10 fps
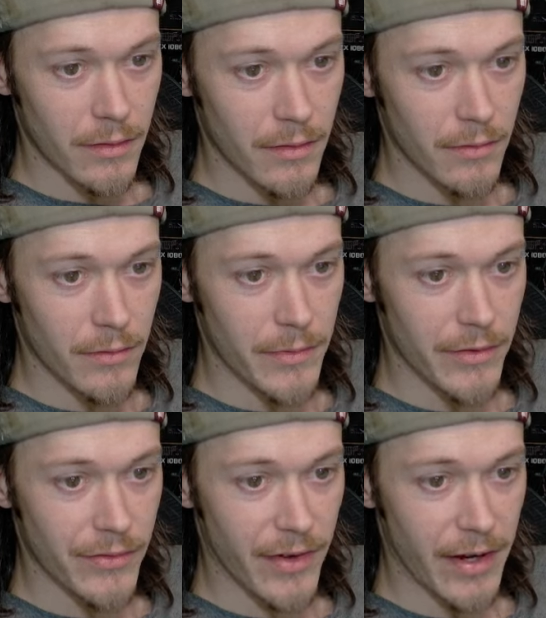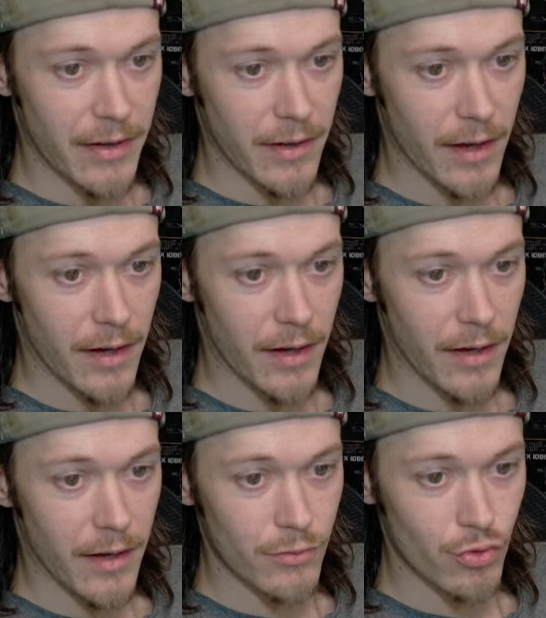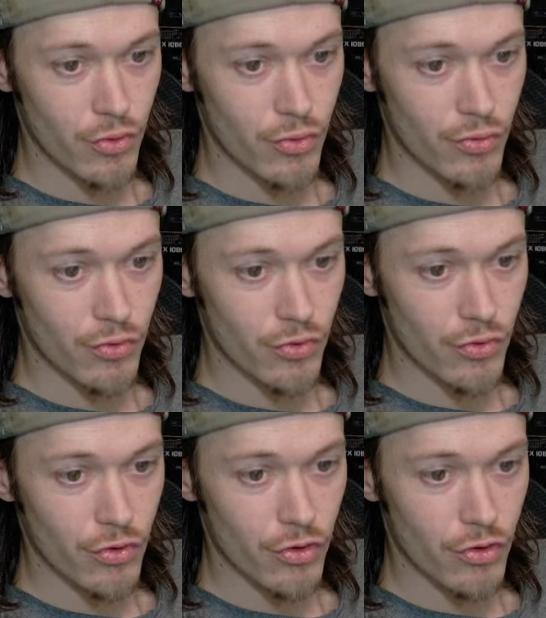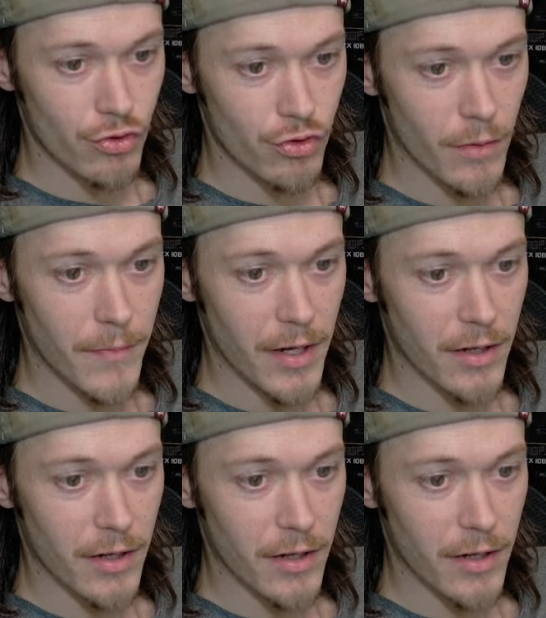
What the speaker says: One bill's fine. I'm not